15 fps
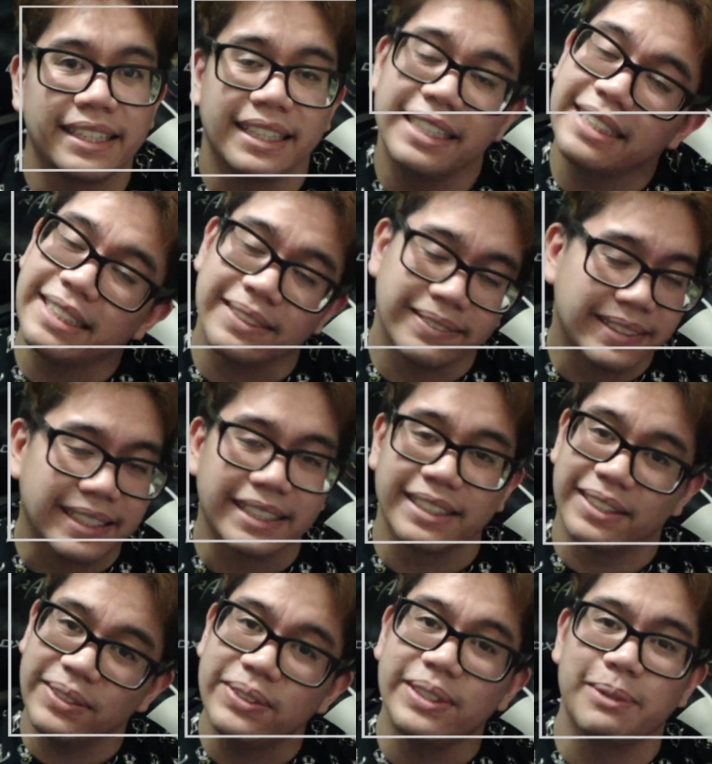This is
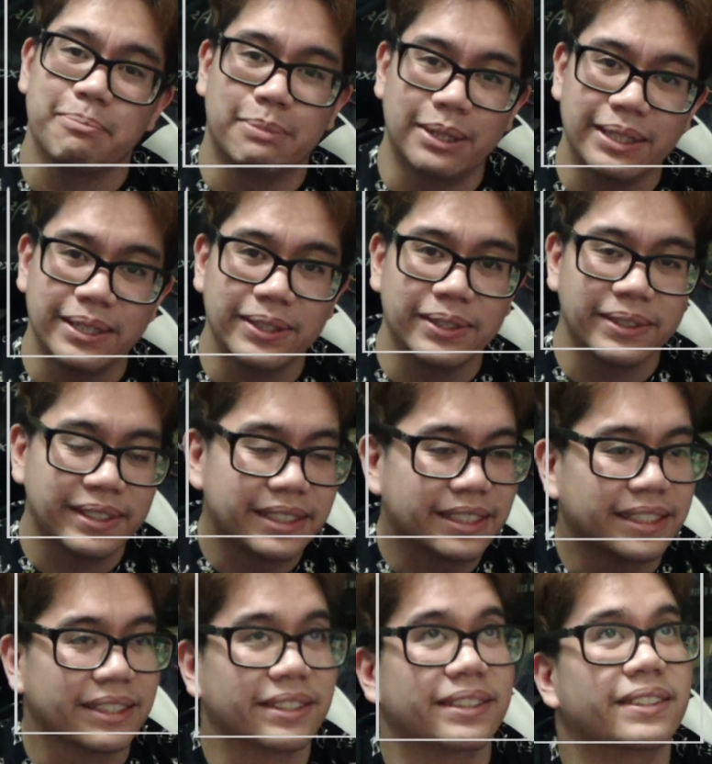freaking LOONA, bro.
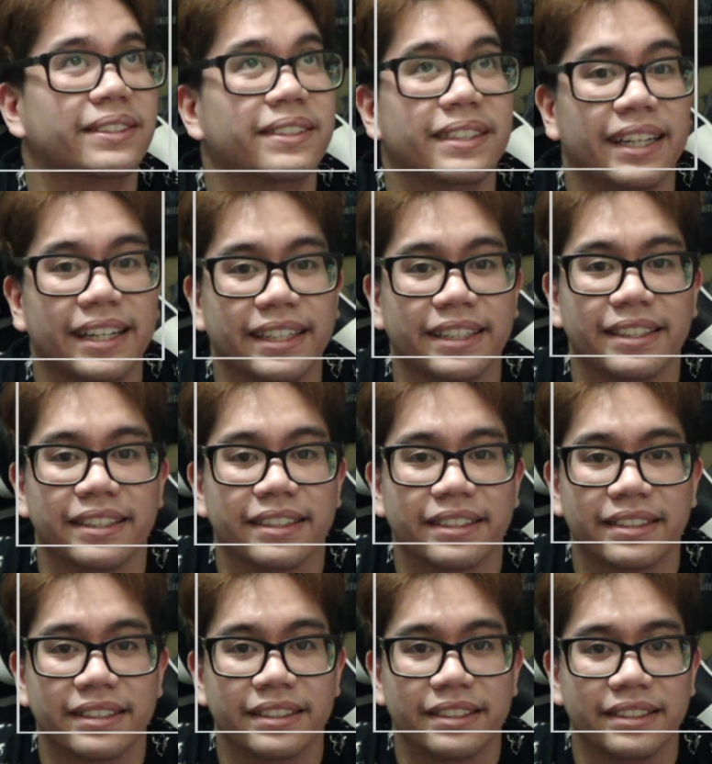So, like,
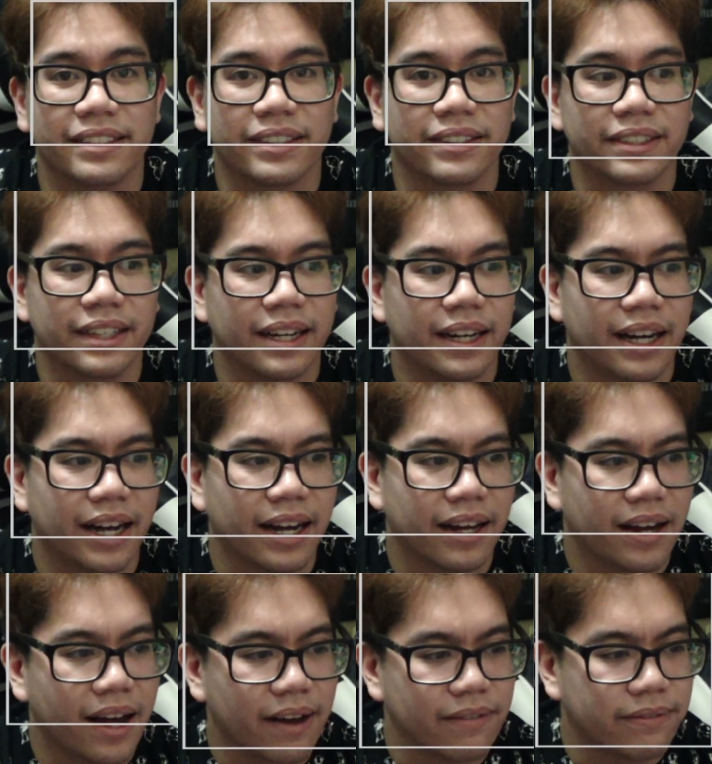you know,
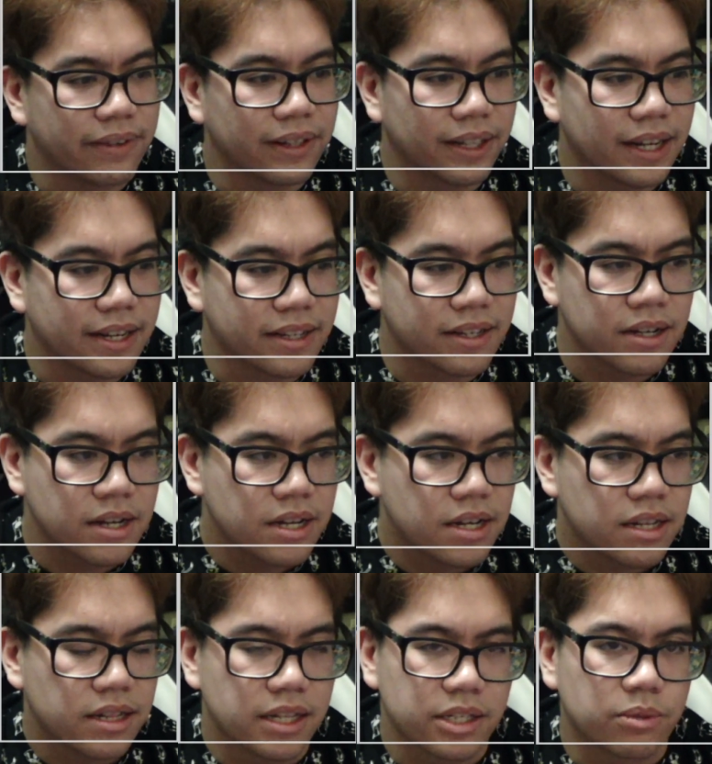I feel like
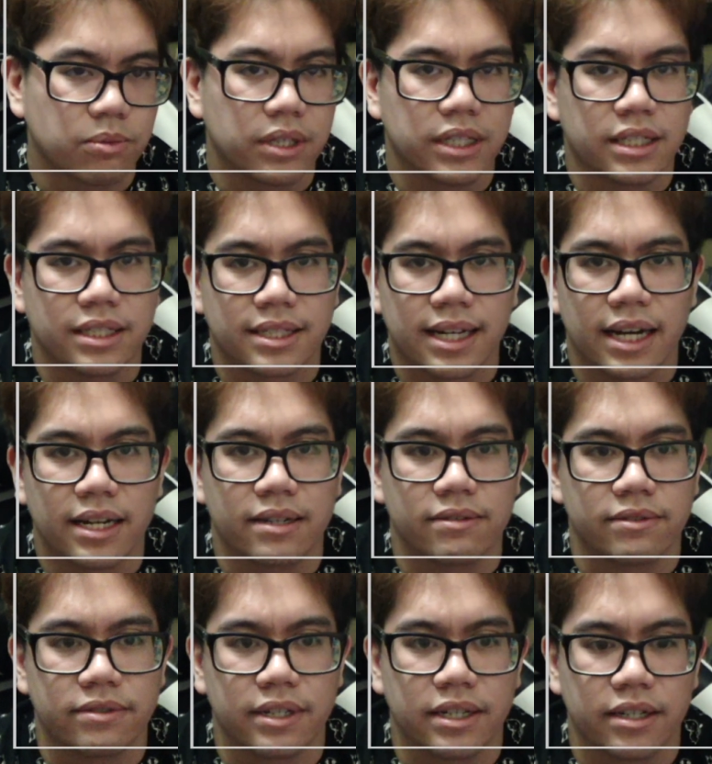this one is kind
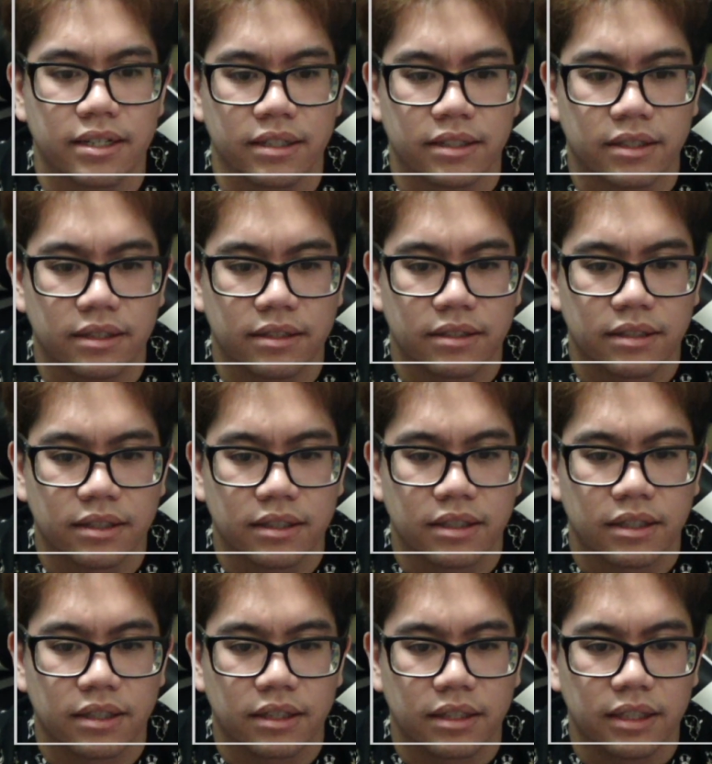of,
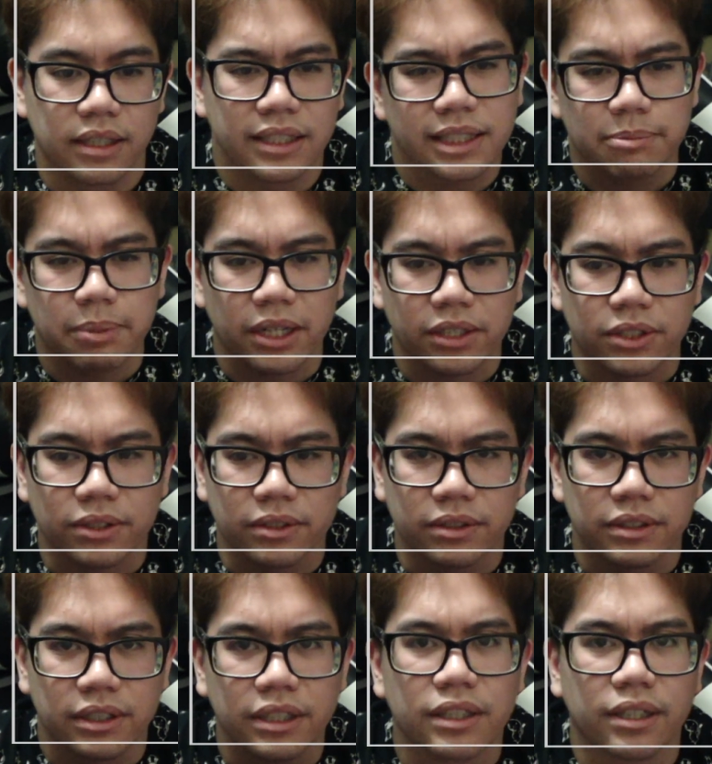it's special,
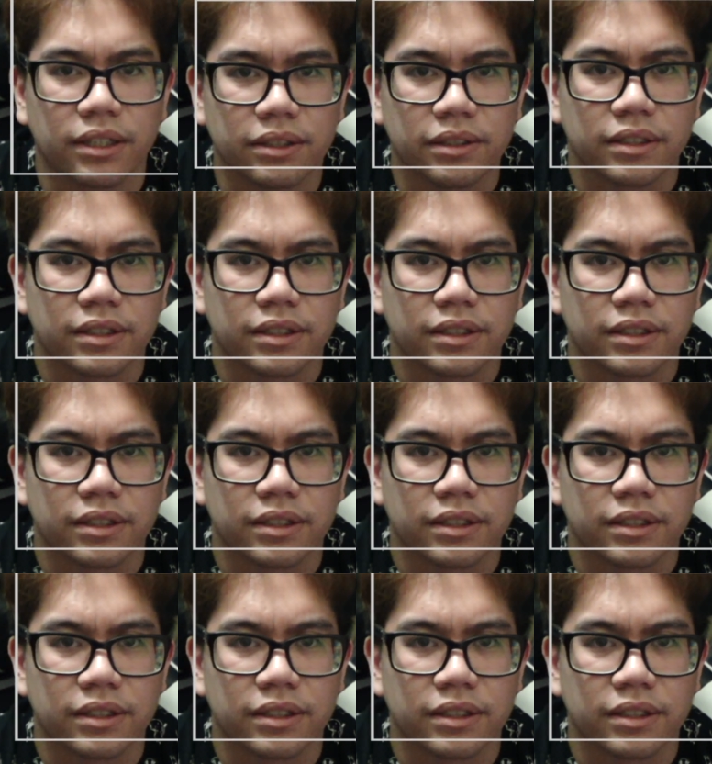you know.